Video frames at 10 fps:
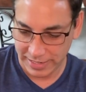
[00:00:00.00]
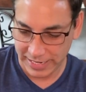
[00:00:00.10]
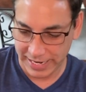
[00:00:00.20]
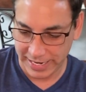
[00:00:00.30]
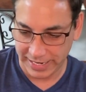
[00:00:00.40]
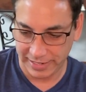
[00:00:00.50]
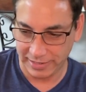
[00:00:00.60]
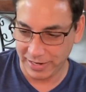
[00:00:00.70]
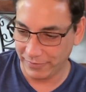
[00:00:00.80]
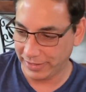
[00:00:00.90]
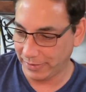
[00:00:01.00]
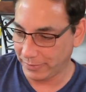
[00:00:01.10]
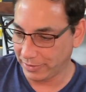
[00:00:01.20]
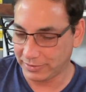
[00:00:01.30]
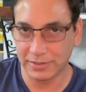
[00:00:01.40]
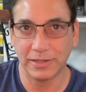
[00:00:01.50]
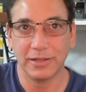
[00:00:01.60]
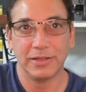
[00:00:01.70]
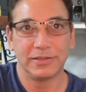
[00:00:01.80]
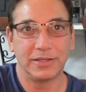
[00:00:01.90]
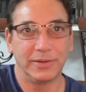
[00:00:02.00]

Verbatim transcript: and everything works. So